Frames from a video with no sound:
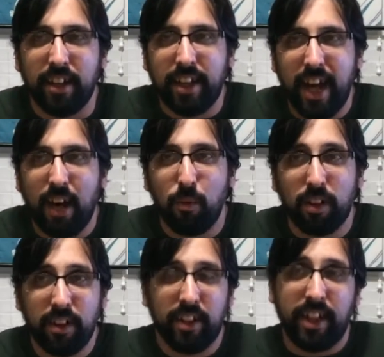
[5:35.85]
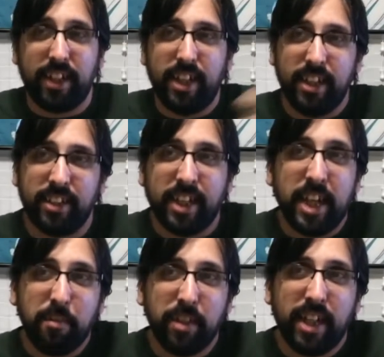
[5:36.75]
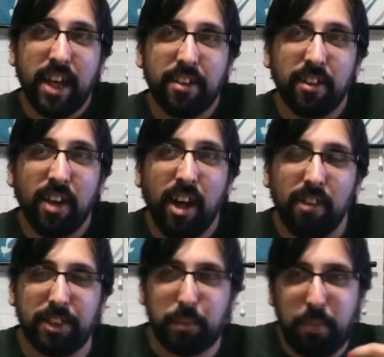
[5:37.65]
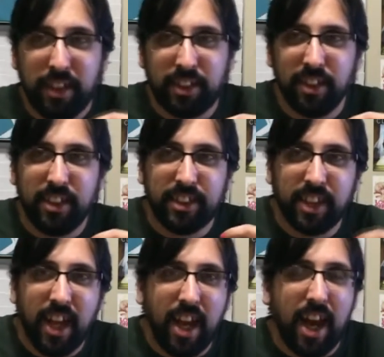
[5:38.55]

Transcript: yeah, we're gonna like get a team together of specialists